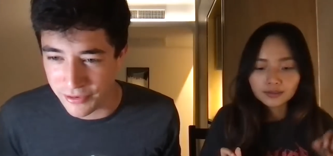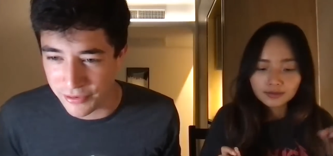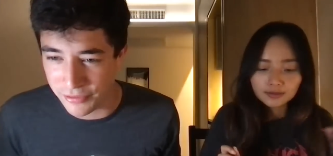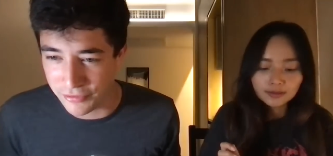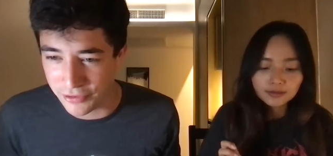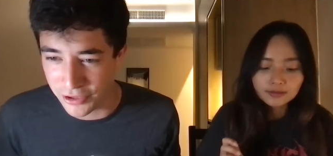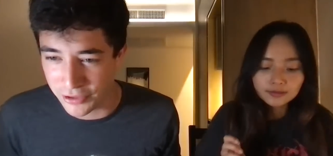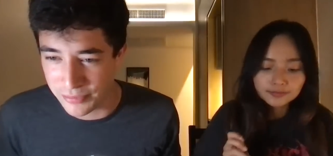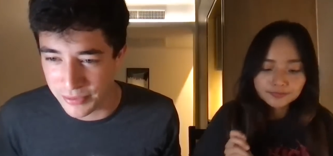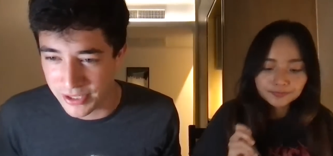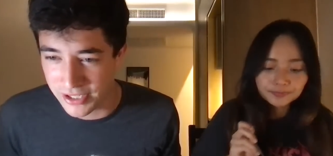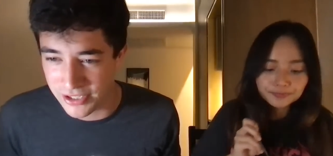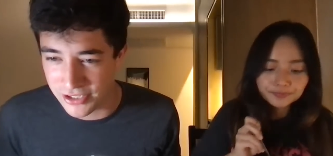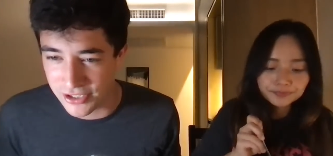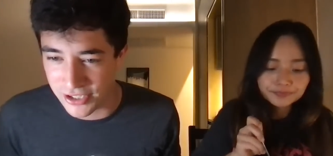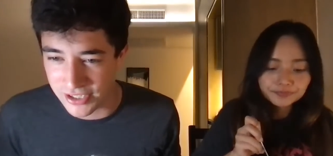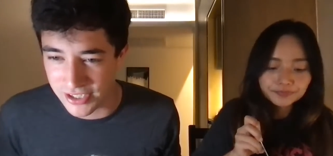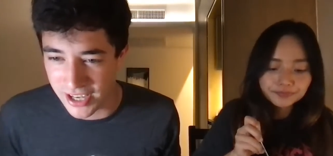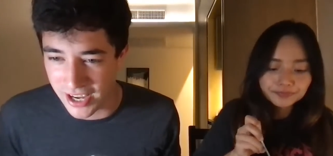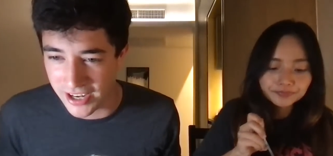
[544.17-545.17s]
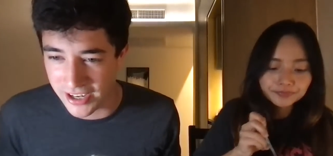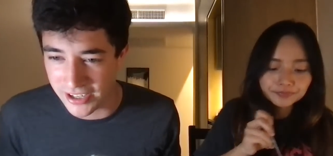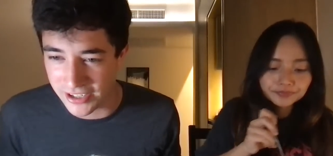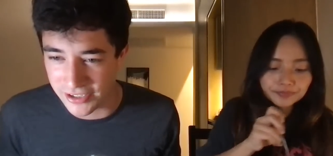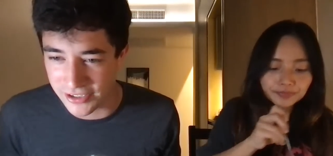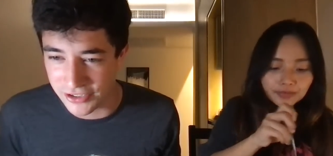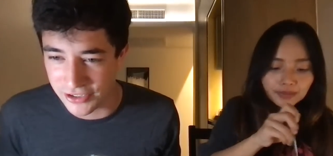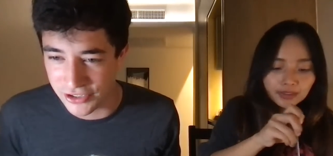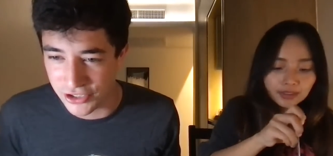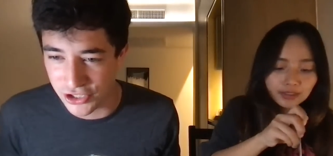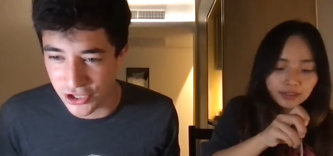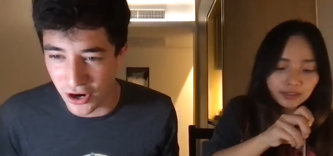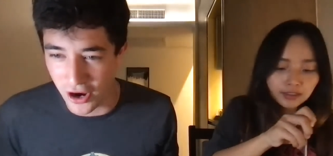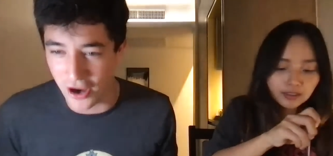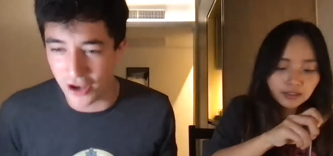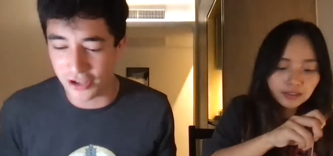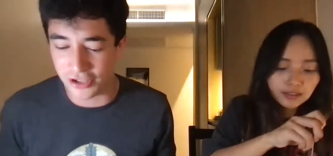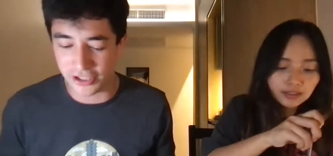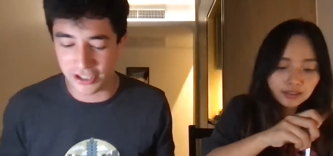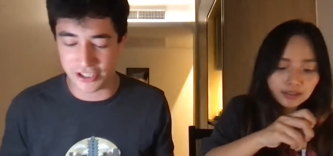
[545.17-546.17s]
Speaker 1: from the Philippines, just had a
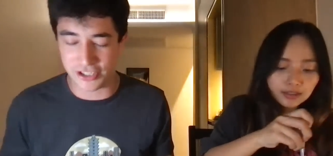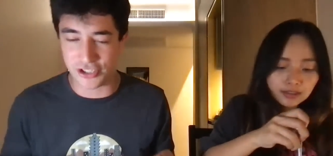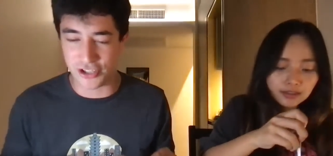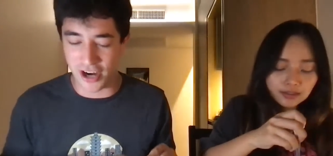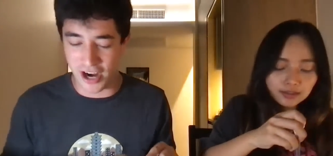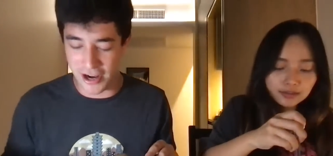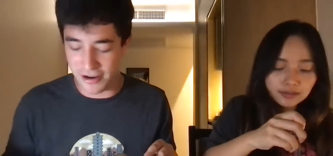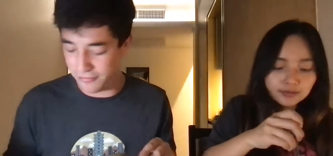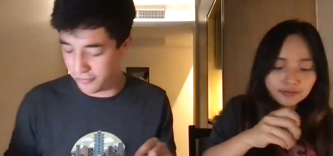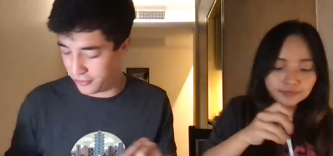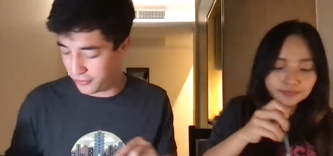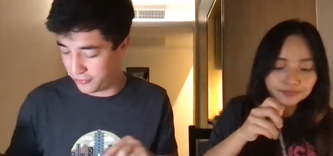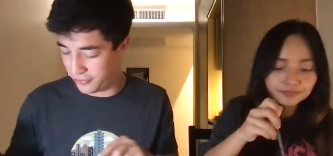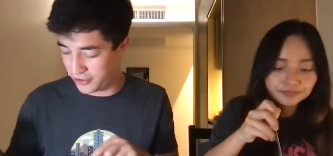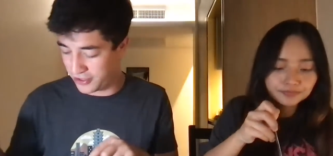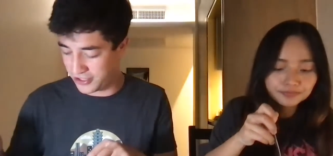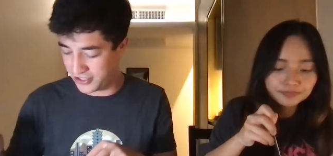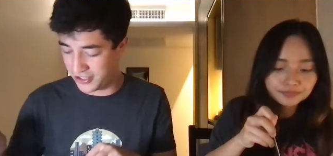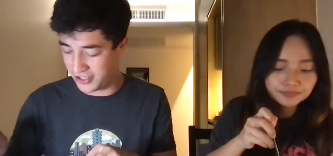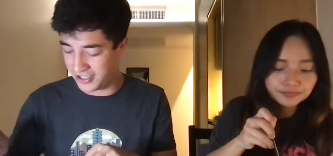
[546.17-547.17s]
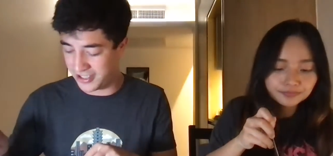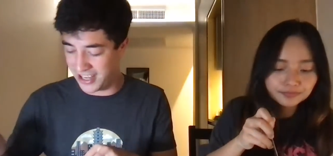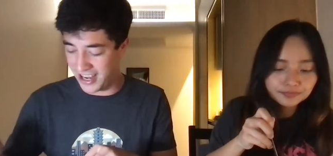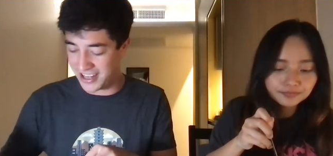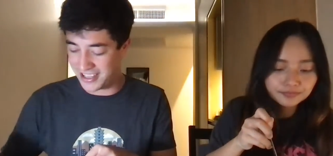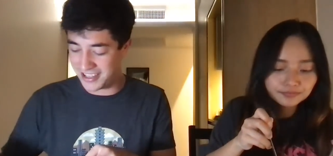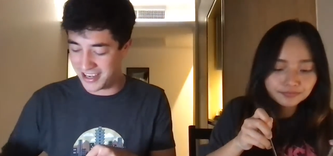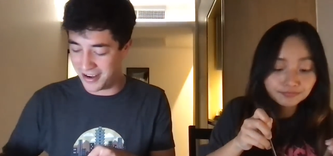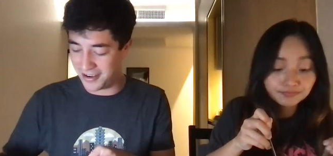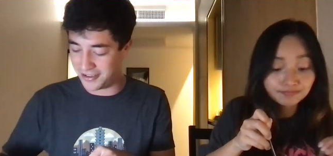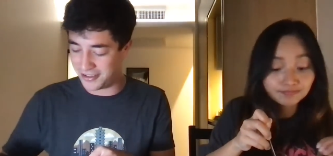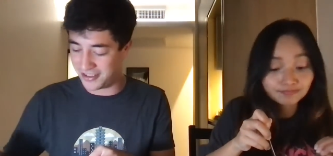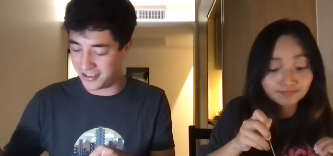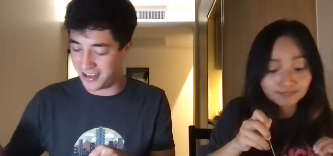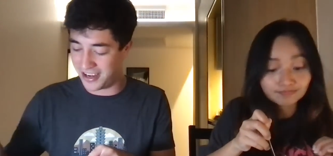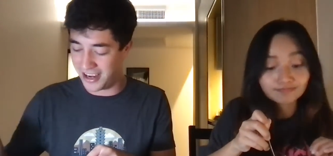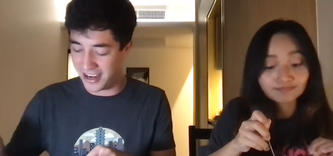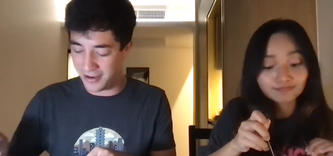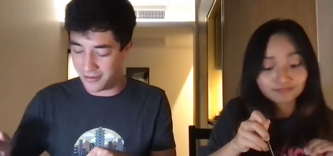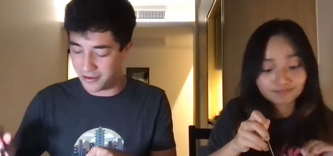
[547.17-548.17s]
chocolate trifle for dessert. That sounds
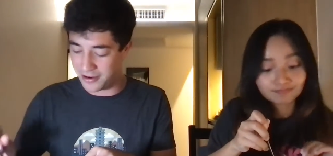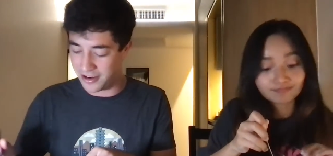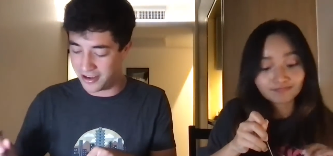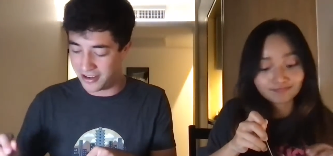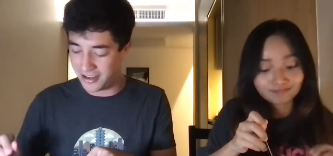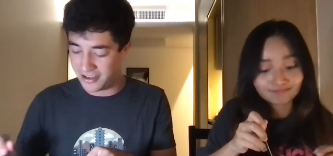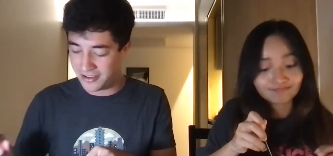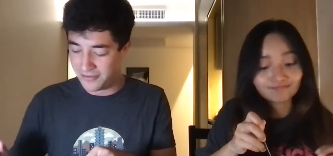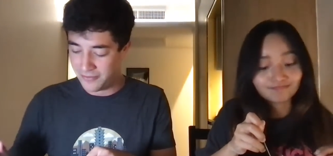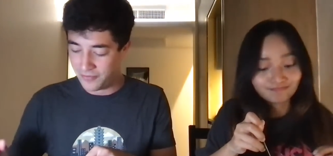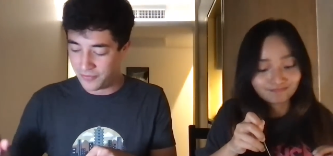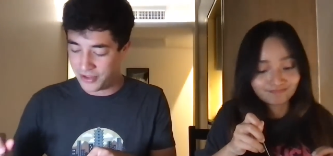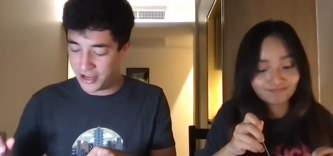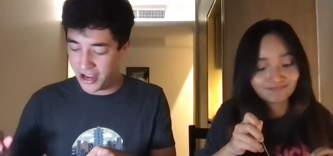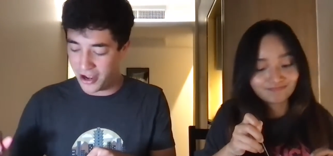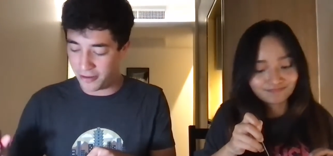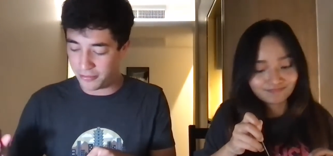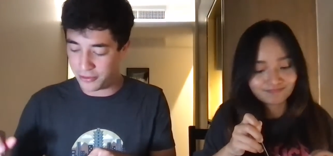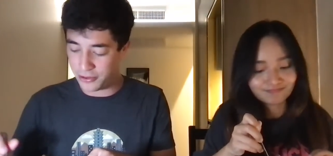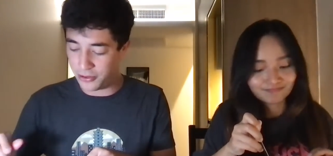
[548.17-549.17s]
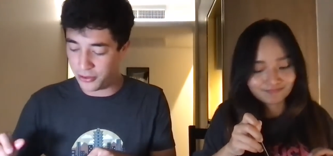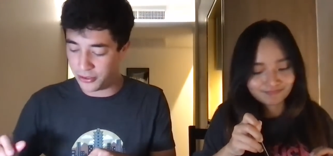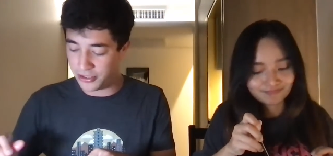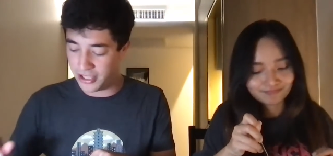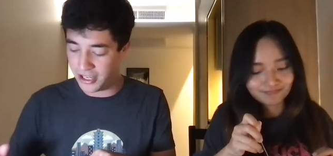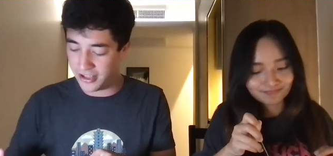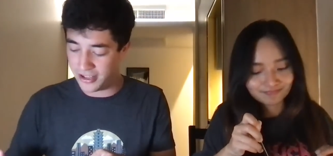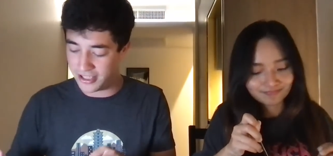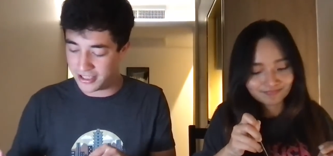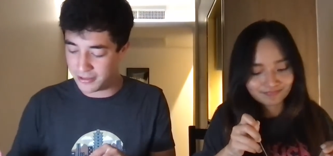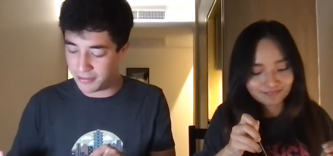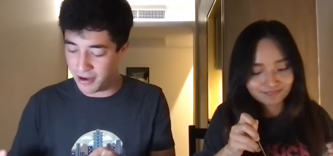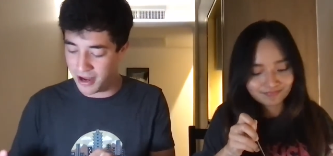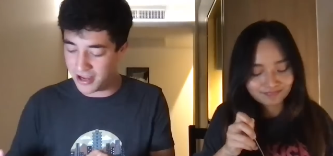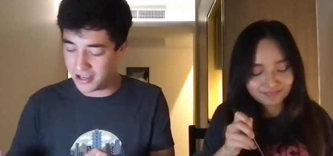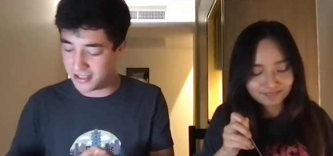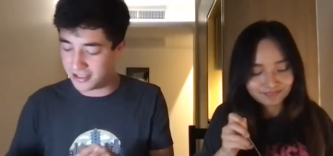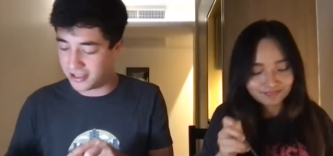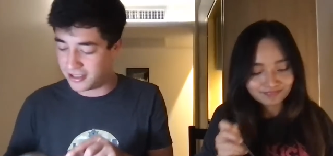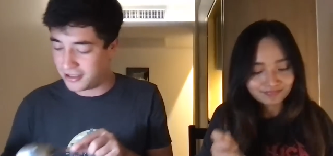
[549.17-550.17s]
like it would mm-hmm. help cool down the
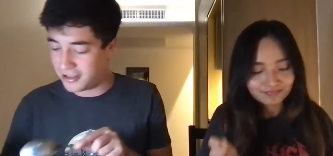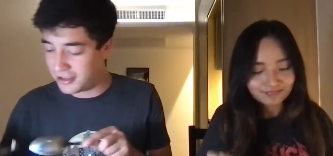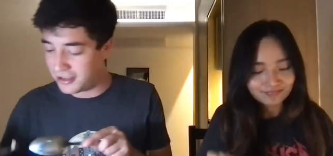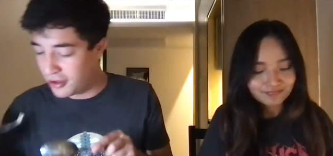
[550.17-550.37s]
spice.